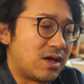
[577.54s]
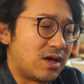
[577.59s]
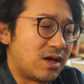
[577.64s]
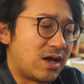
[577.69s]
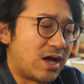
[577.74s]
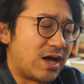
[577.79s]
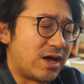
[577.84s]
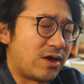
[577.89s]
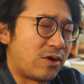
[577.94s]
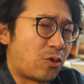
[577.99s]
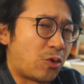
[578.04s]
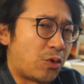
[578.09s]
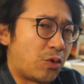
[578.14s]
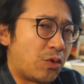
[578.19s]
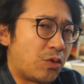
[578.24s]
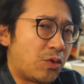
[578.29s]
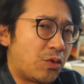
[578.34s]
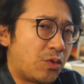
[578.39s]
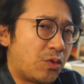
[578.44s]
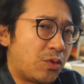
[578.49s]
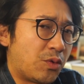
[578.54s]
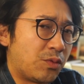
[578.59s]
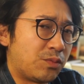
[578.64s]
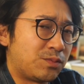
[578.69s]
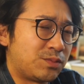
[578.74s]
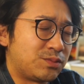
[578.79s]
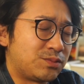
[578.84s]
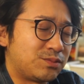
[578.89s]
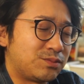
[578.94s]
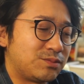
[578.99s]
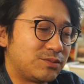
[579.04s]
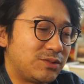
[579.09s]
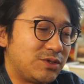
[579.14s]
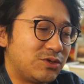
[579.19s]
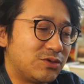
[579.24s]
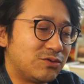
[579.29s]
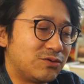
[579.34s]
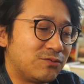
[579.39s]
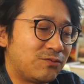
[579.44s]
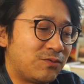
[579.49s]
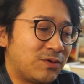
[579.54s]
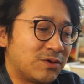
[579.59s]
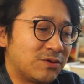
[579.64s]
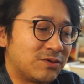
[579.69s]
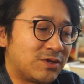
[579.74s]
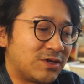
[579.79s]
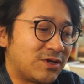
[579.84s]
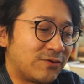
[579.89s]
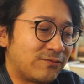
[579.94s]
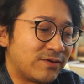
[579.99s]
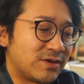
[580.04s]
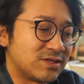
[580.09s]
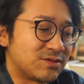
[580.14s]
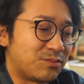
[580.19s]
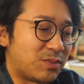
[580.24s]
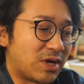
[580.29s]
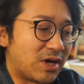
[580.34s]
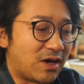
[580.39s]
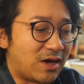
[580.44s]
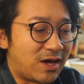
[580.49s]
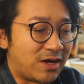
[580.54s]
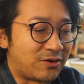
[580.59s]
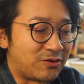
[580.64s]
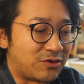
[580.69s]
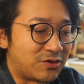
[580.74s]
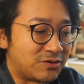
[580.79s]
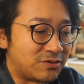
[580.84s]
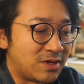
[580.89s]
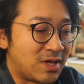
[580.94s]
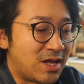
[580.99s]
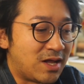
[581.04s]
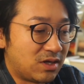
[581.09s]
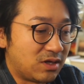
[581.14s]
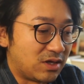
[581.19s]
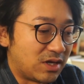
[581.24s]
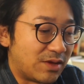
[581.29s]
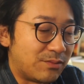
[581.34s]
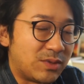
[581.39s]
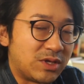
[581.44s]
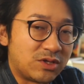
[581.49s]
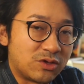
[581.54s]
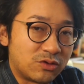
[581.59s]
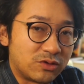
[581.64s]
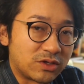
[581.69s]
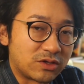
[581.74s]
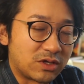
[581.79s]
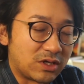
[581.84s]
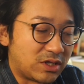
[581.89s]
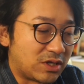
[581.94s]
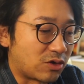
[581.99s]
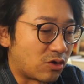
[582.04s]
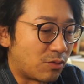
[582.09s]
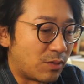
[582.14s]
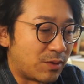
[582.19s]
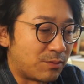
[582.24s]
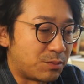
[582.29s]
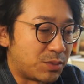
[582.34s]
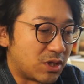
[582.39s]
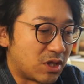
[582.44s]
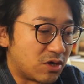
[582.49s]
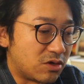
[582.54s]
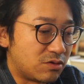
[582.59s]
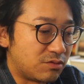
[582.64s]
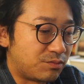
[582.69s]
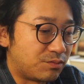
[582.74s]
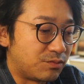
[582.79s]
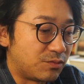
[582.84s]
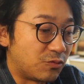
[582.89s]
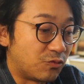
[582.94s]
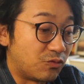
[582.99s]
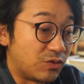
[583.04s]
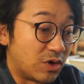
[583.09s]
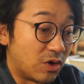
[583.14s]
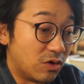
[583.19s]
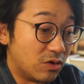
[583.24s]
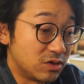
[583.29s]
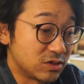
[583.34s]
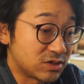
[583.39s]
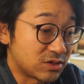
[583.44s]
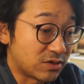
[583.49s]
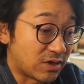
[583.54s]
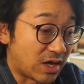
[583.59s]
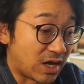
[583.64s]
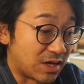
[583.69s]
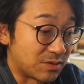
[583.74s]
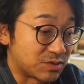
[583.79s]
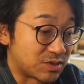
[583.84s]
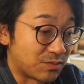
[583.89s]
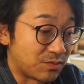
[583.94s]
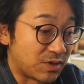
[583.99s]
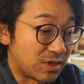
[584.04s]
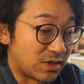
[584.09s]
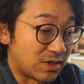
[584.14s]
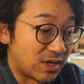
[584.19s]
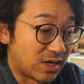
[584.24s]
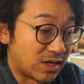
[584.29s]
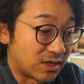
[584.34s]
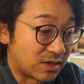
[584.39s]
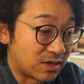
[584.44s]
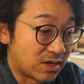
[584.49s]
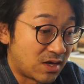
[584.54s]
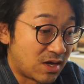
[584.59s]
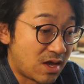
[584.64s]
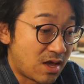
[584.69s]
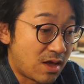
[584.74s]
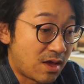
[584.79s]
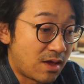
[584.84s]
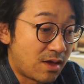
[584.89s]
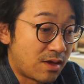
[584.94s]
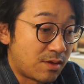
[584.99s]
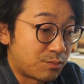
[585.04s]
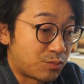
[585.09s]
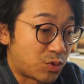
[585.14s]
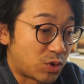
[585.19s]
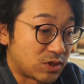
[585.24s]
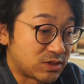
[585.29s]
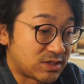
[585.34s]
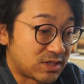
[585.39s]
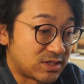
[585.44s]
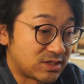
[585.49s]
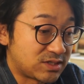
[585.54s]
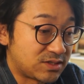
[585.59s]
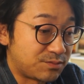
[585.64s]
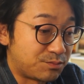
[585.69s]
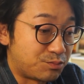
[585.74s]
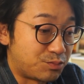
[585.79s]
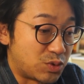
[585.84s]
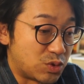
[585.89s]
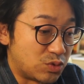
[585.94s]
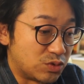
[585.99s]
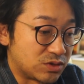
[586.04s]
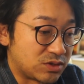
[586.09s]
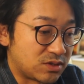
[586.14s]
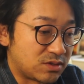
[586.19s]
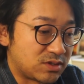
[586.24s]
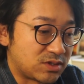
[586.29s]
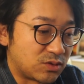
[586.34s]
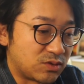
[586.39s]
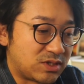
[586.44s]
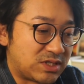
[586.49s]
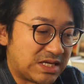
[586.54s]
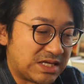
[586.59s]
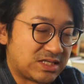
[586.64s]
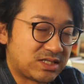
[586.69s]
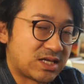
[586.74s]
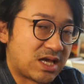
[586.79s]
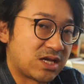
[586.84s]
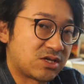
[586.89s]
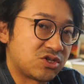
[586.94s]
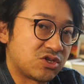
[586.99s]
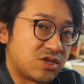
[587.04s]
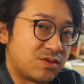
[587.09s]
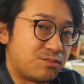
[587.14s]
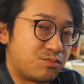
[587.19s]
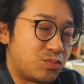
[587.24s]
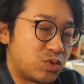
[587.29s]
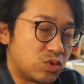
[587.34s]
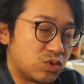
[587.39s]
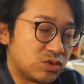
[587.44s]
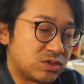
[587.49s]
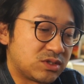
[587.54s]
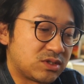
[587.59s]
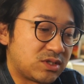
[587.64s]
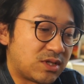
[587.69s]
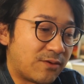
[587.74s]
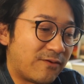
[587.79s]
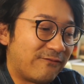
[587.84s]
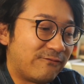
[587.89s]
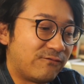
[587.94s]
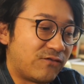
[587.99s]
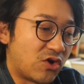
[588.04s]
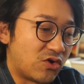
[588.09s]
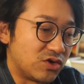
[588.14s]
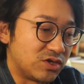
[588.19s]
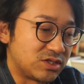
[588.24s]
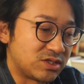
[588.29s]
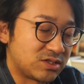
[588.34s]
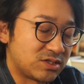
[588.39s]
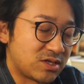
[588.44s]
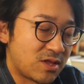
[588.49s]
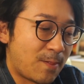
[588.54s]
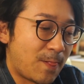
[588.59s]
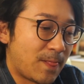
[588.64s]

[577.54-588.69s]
I hope you feel the difference, but I don't know. Let me know in the comment below. We also have something like presence boost. So this actually boosts the voice.